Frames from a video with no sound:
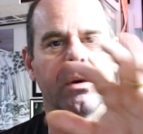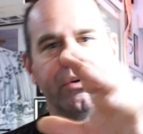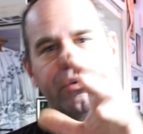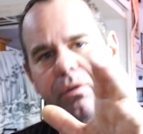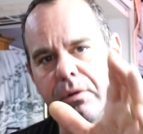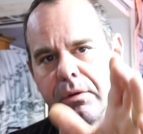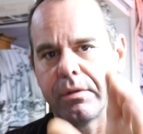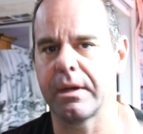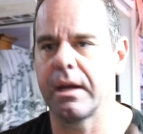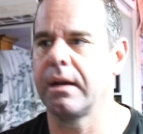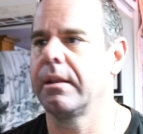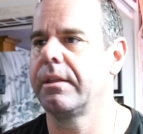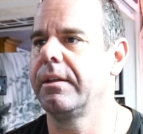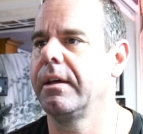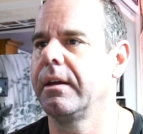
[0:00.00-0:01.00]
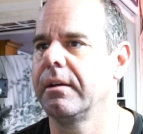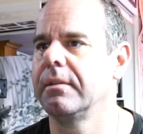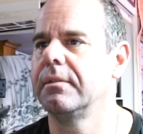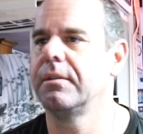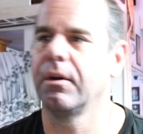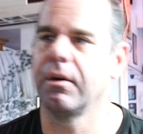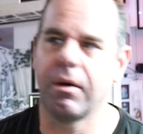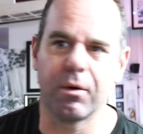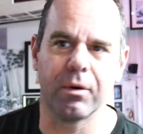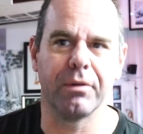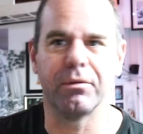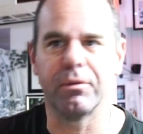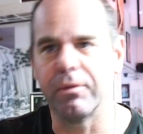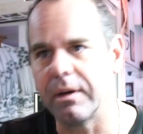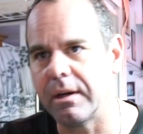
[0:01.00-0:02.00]
truth kind of thing, so Hori
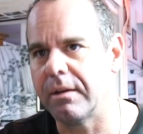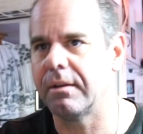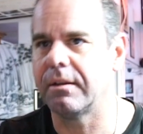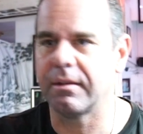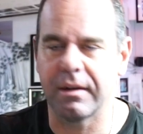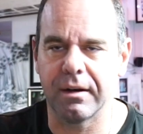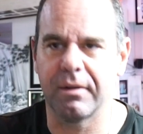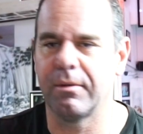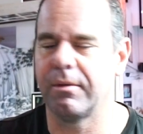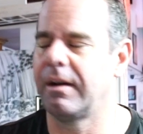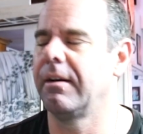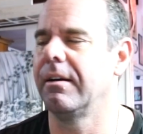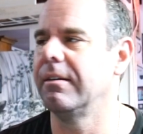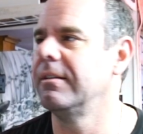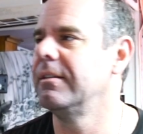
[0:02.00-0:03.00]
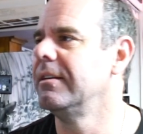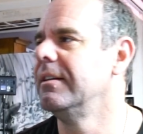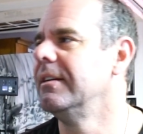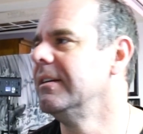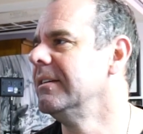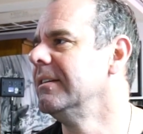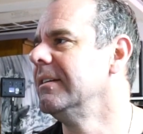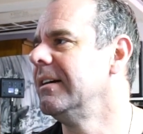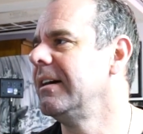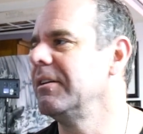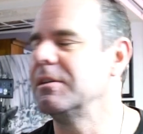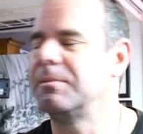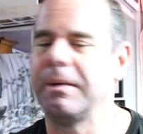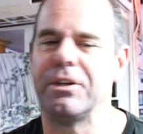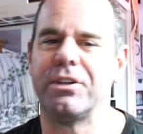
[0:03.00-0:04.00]
for real, I don't know. I don't
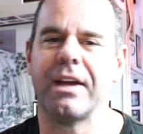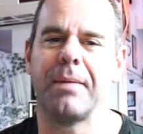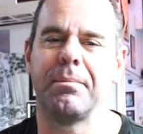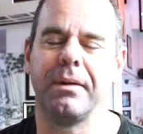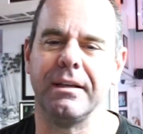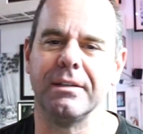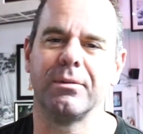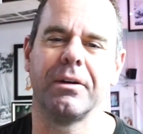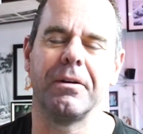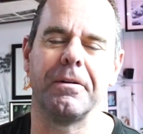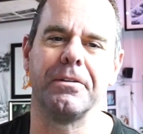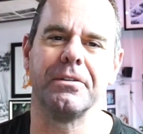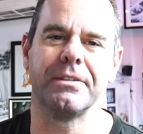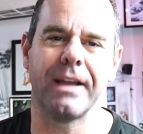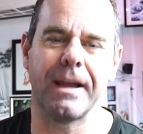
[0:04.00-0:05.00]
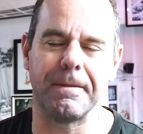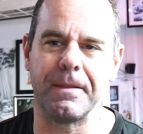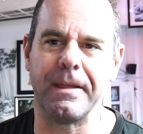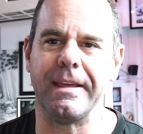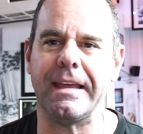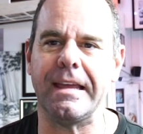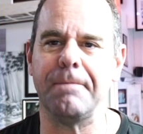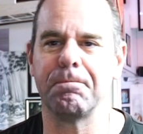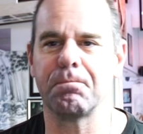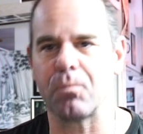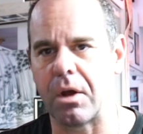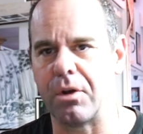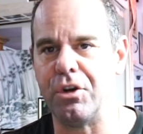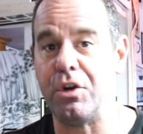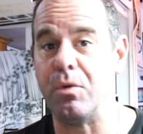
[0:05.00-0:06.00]
speak Japanese, so I don't understand the
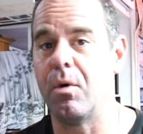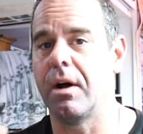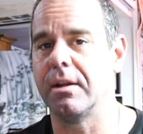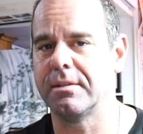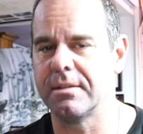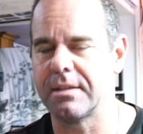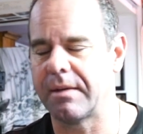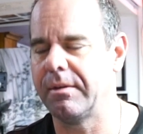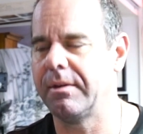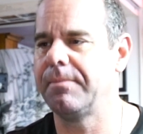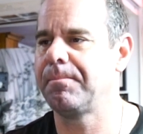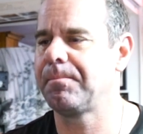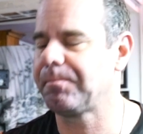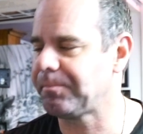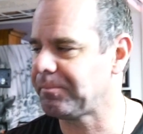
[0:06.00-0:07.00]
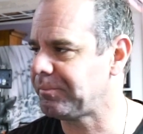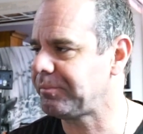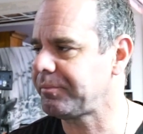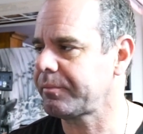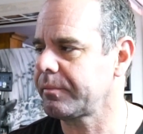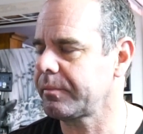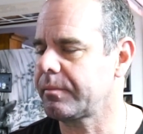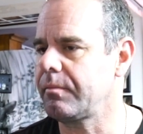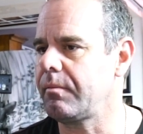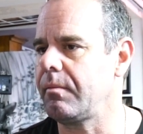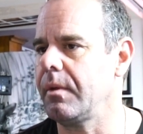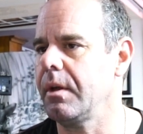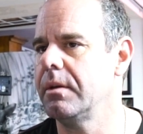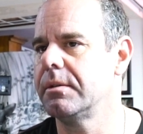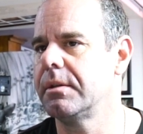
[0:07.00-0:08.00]
nuances of it.
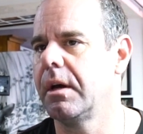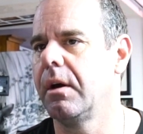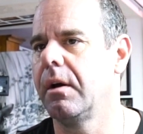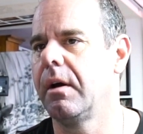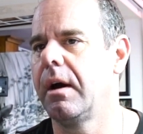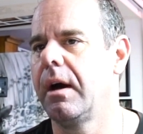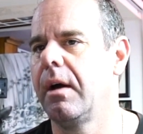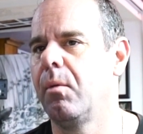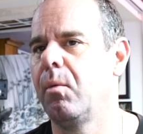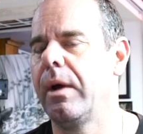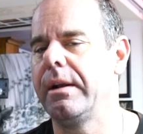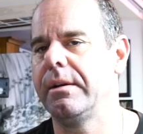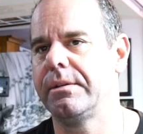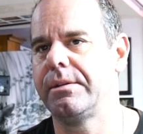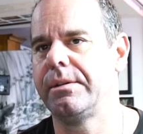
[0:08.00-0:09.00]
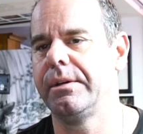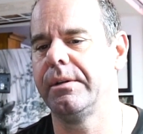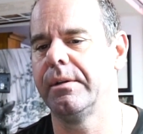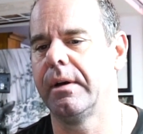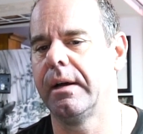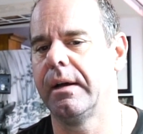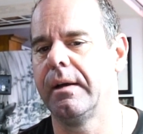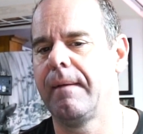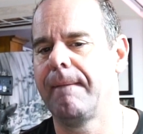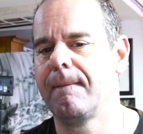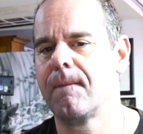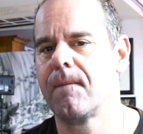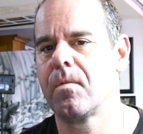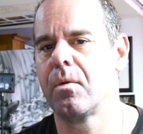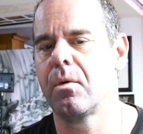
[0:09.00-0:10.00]
So I went to
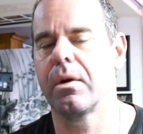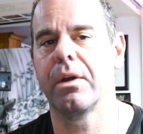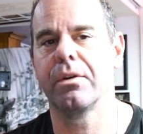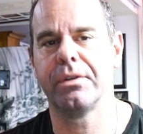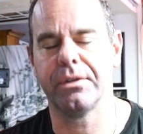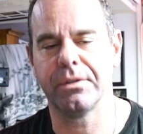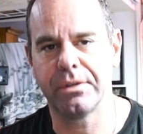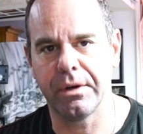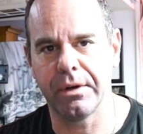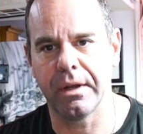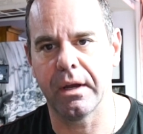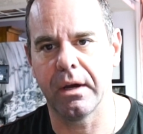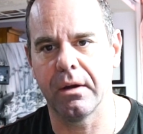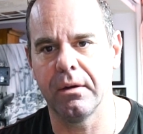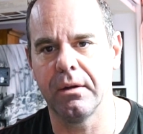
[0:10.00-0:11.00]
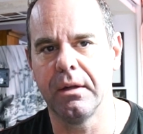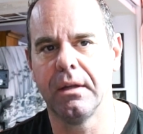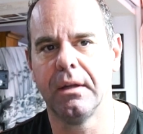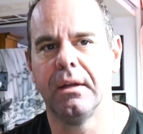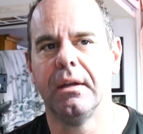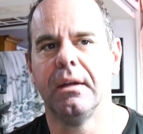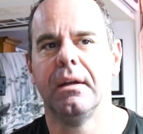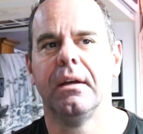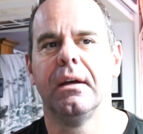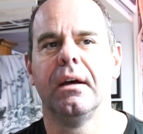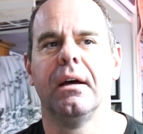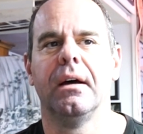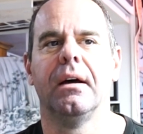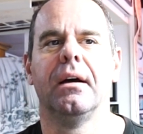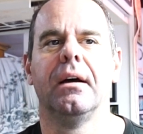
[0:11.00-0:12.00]
Horiyoshi's studio.
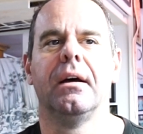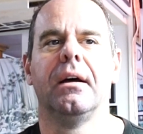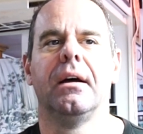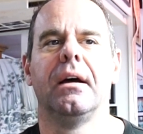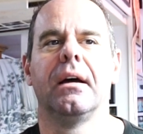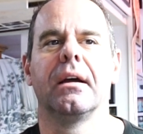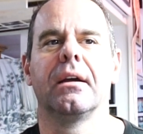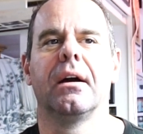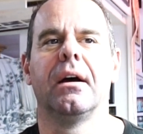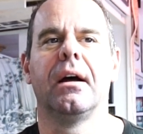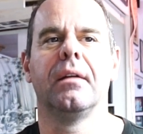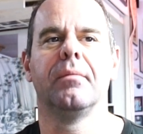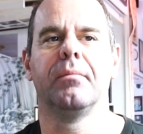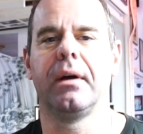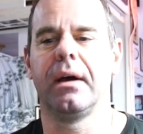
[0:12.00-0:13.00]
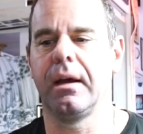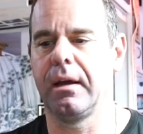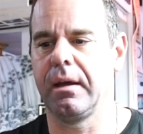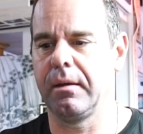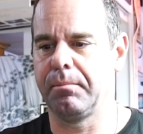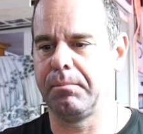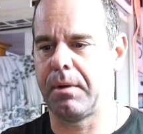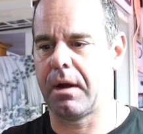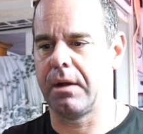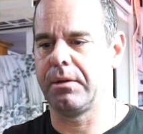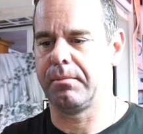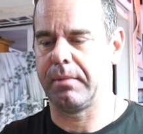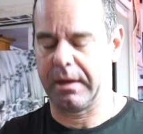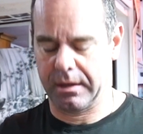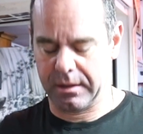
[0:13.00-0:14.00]
I got my
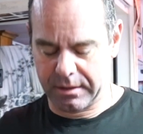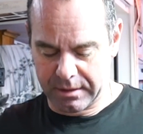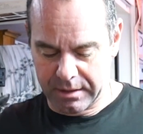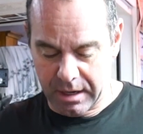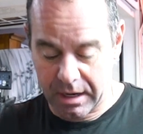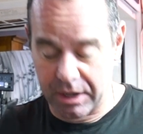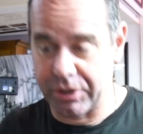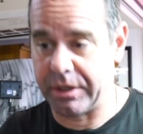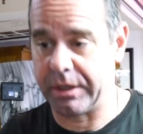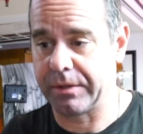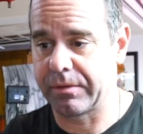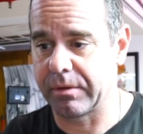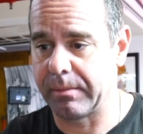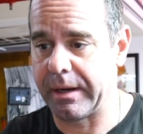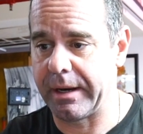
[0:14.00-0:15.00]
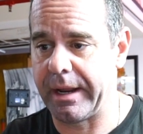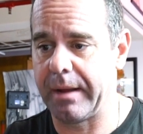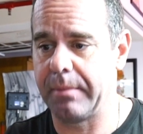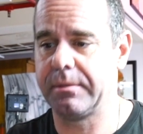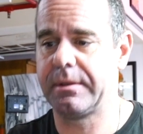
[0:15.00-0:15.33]
kanjis for my name